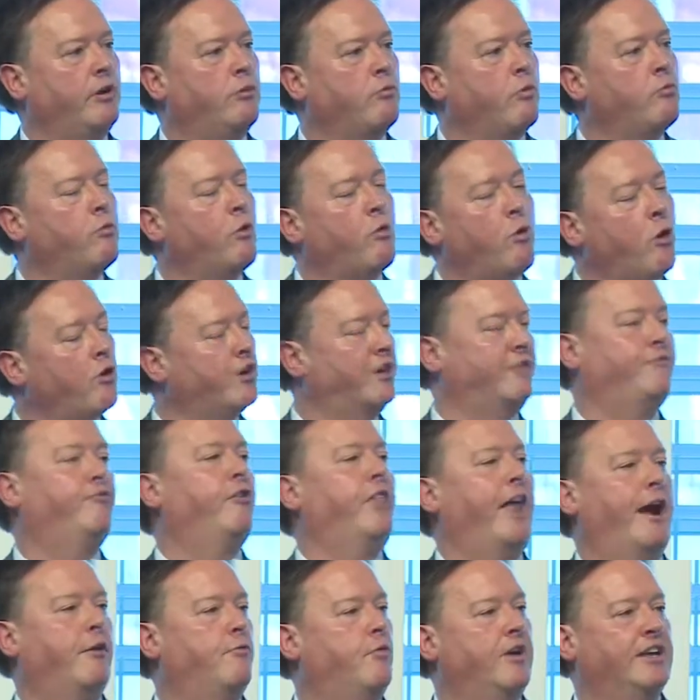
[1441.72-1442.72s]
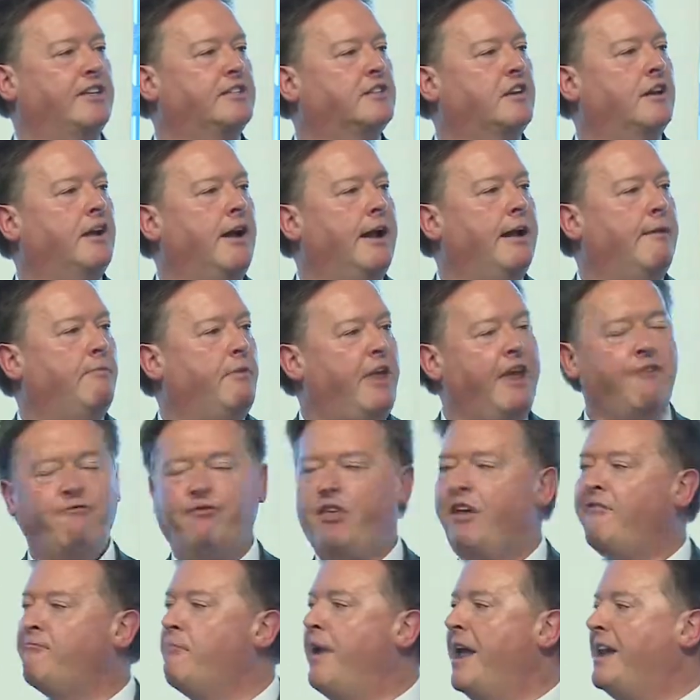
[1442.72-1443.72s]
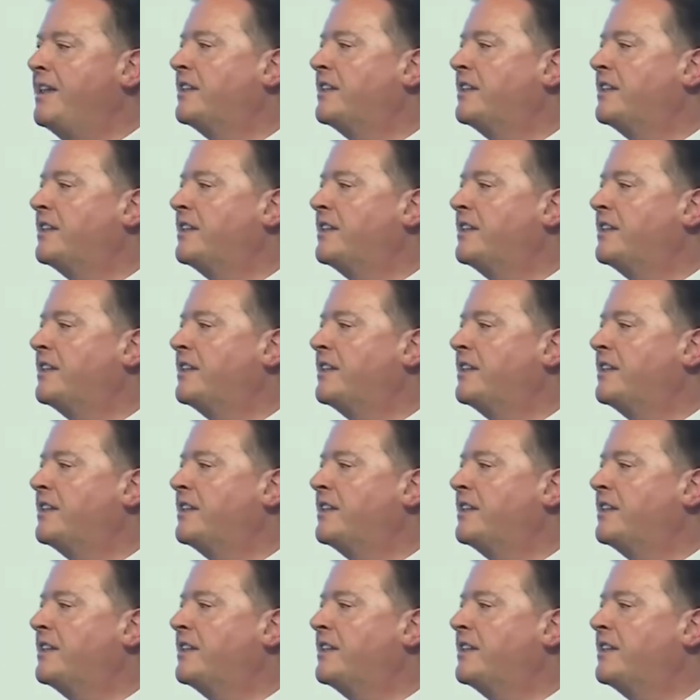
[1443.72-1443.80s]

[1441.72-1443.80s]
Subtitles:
rewarded for that risk. If they've made